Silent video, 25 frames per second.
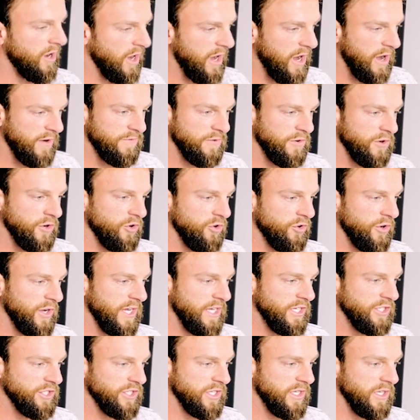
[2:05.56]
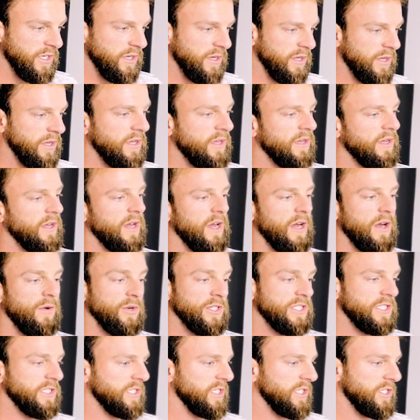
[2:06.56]
offer creation,
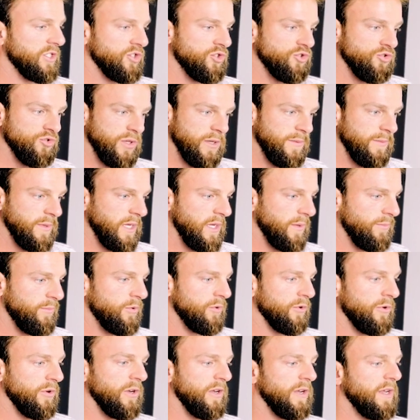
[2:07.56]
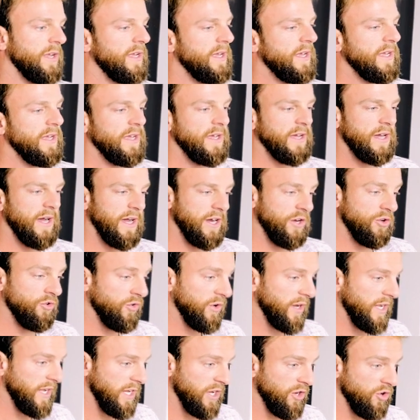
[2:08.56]
which is extremely important,
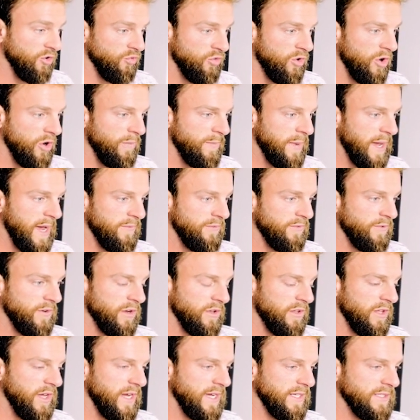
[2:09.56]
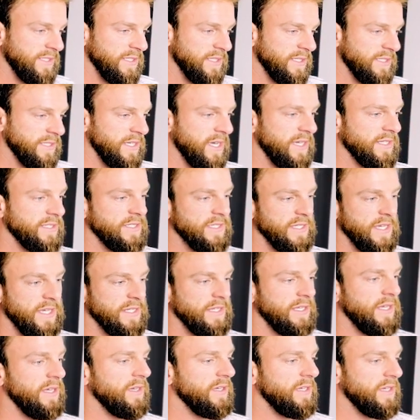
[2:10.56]
creating your roadmap for client success to get
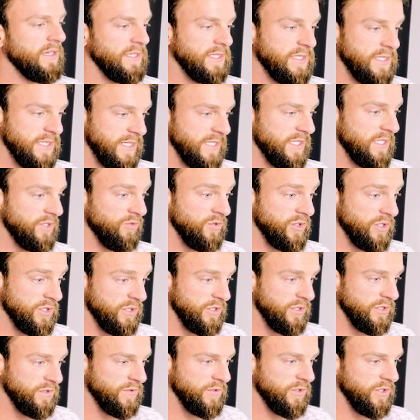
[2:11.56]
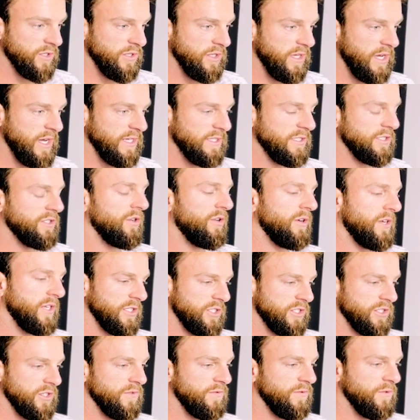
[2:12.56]
consistent results for your clients, so on and
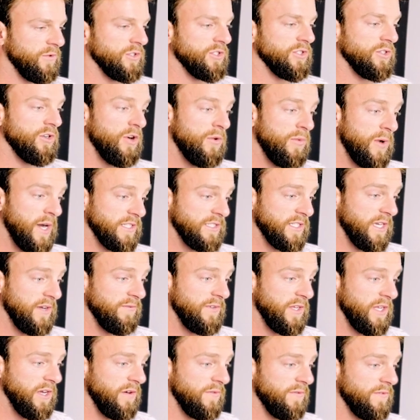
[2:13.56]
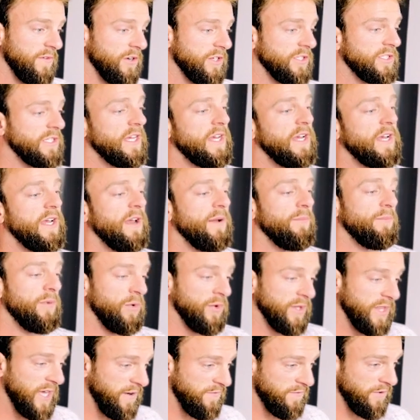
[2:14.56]
so forth. So go watch that video first. But
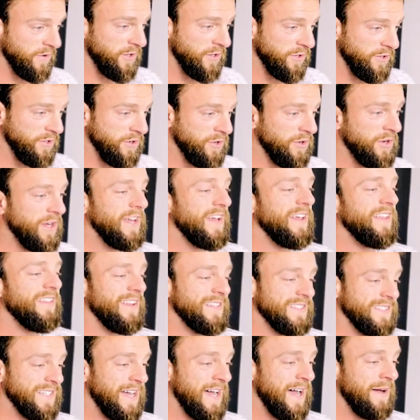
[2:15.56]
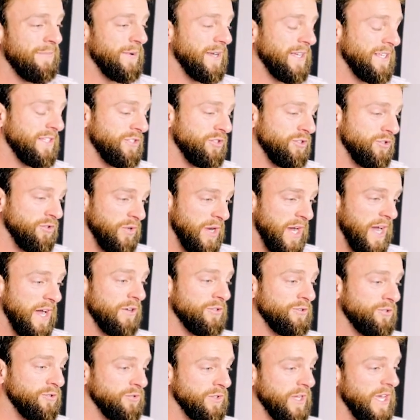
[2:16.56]
without further ado, let's hop into how
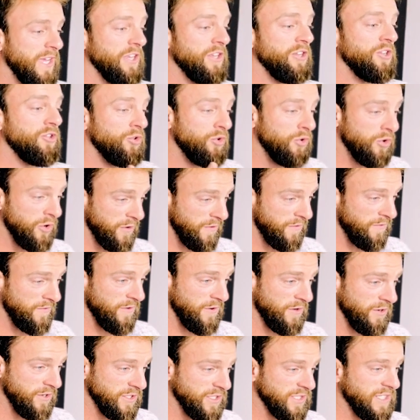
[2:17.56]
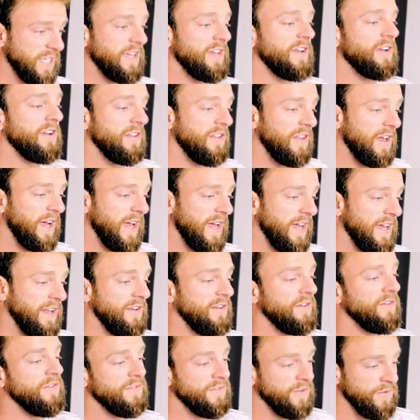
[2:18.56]
to get your first client
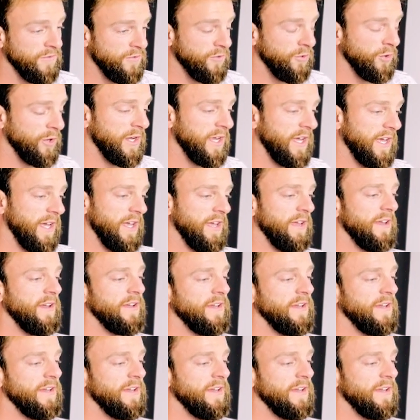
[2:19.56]
for 4K.